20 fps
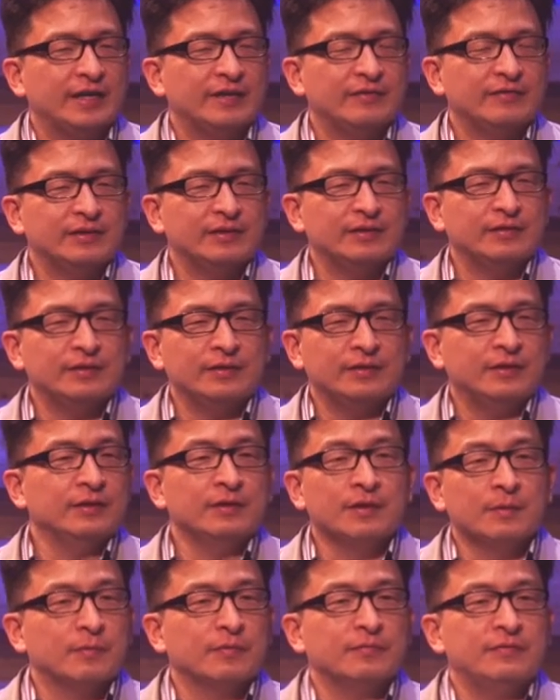given the
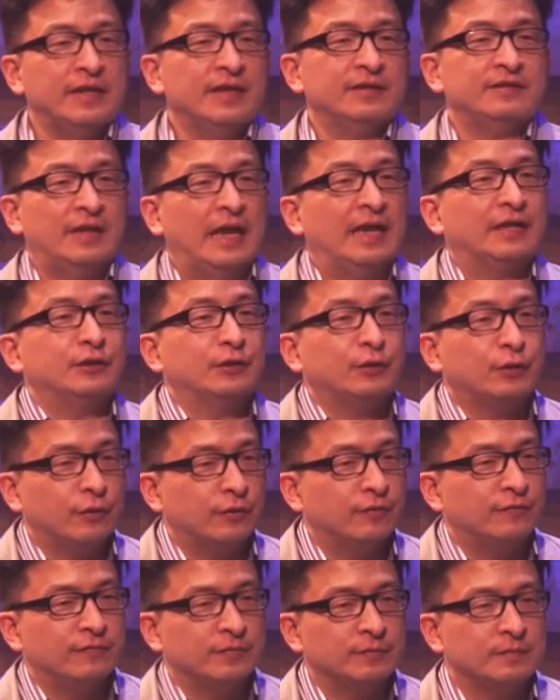number of deaths that actually
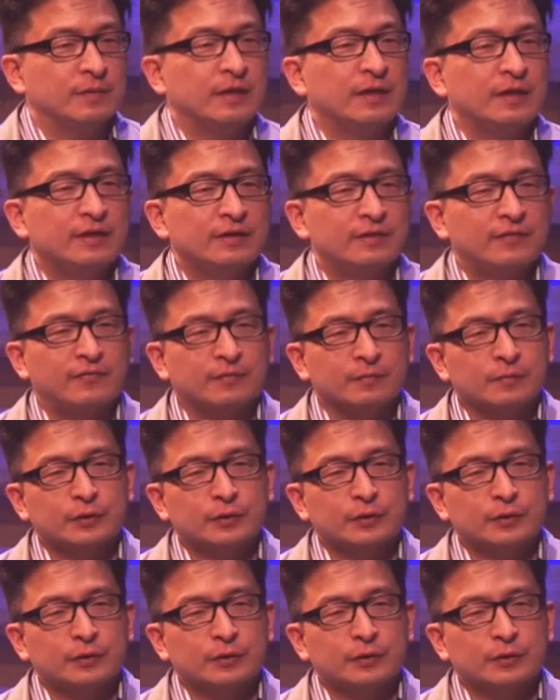occur from, from